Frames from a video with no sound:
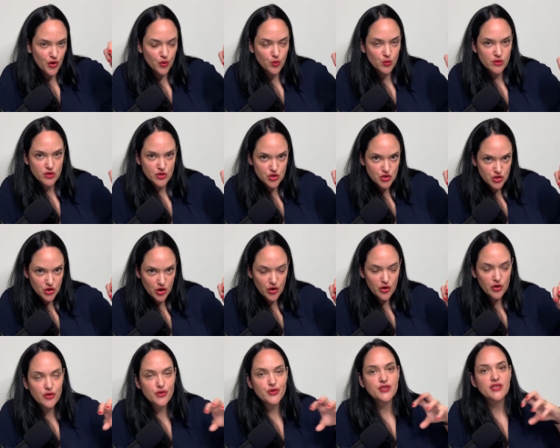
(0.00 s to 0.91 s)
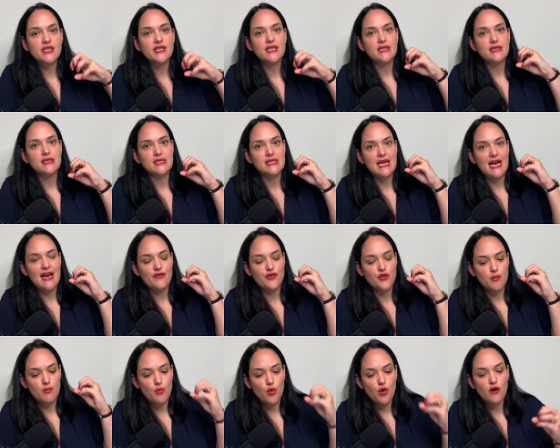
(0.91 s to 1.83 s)
The result is that
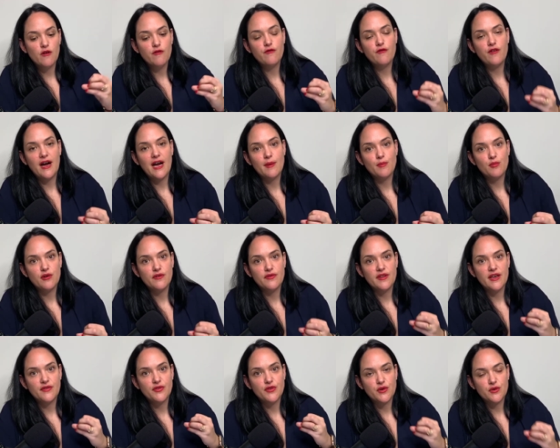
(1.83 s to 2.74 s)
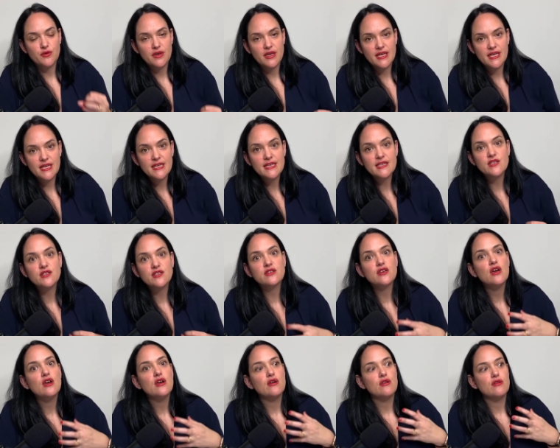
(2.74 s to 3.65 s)
the more fibrin that there
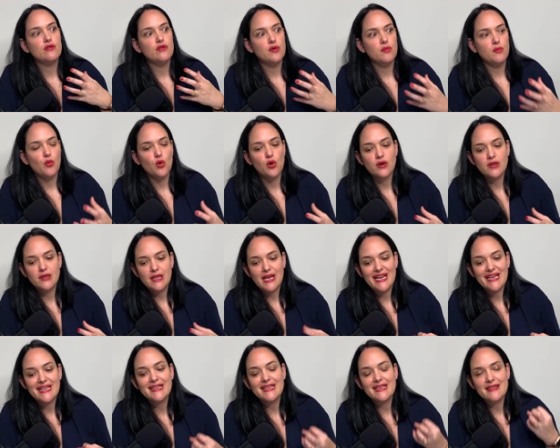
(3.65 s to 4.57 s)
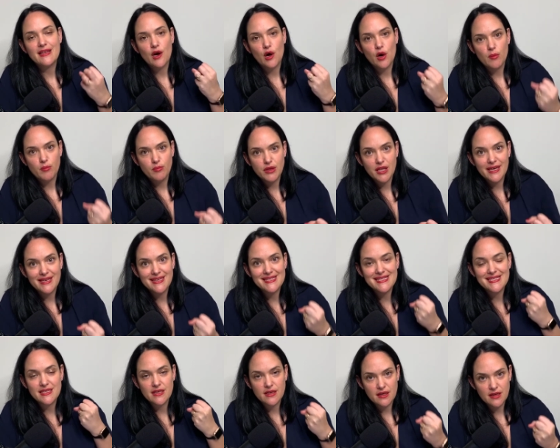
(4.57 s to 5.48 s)
is, the more likely that our blood
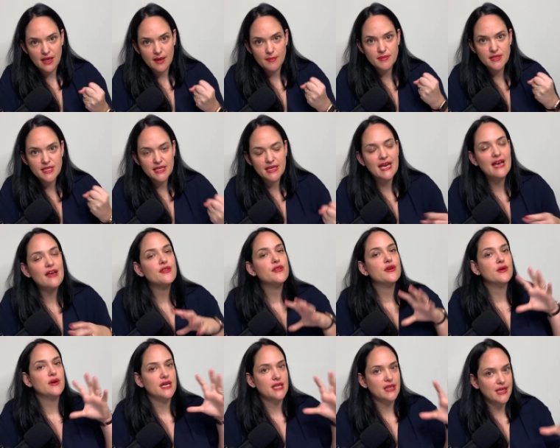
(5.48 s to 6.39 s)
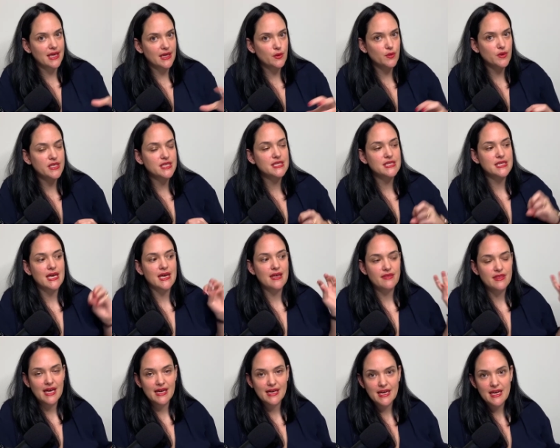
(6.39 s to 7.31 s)
is to clump together. And like we
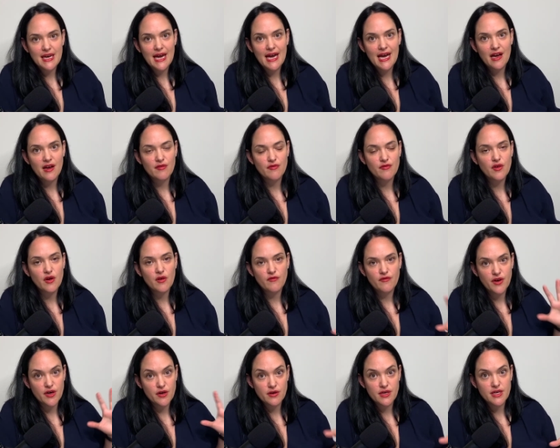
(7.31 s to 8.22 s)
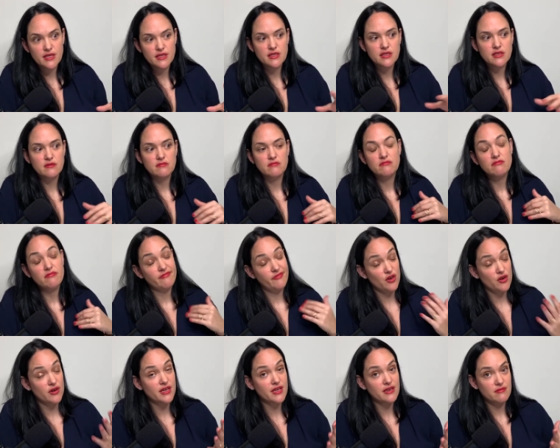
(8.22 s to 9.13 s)
said, that can have various
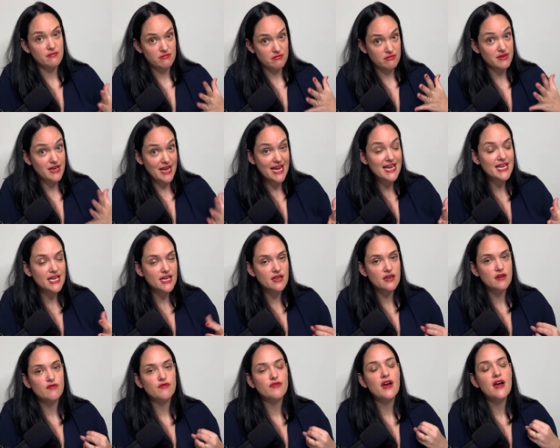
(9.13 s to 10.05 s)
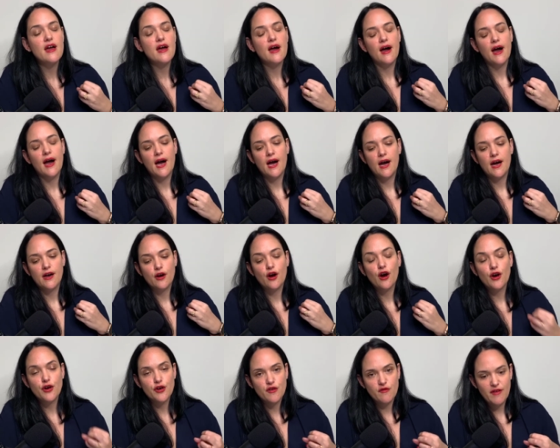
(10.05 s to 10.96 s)
very negative
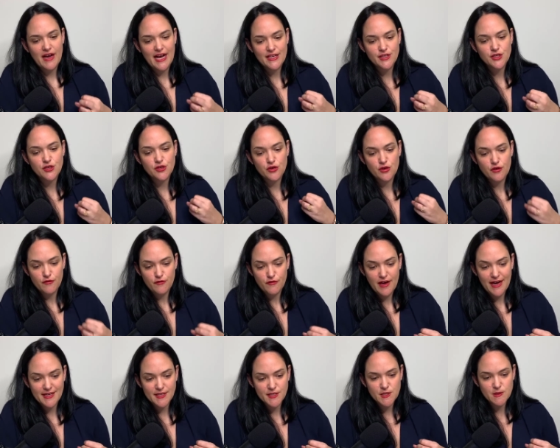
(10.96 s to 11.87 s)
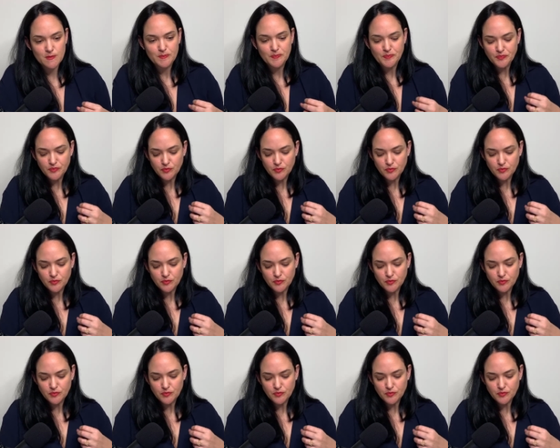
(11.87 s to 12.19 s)
cardiovascular effects.